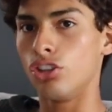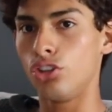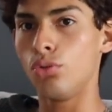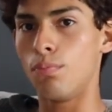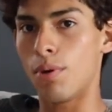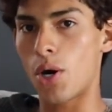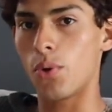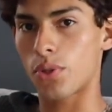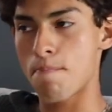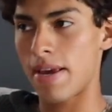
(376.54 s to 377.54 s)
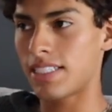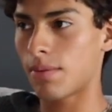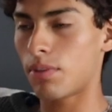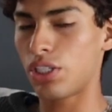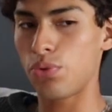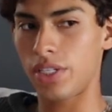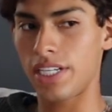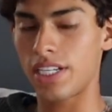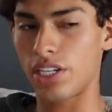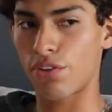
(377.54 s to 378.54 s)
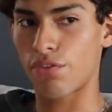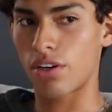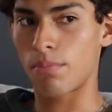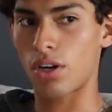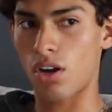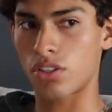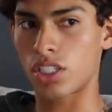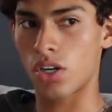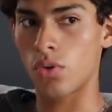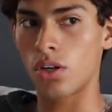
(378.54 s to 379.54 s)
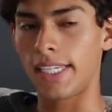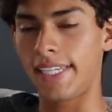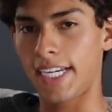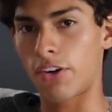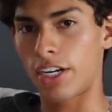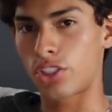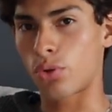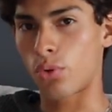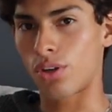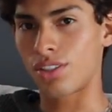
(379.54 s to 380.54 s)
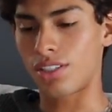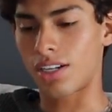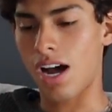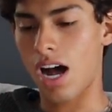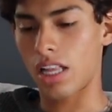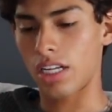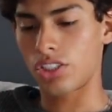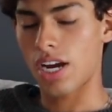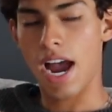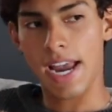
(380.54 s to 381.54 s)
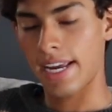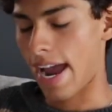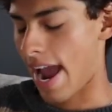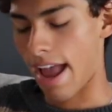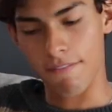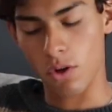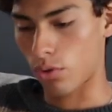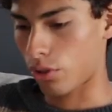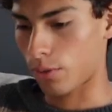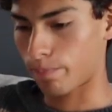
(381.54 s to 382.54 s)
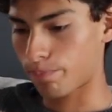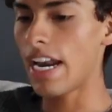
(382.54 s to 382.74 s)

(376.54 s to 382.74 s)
do both, make something unique and different but also gear it towards the college. I have no clue.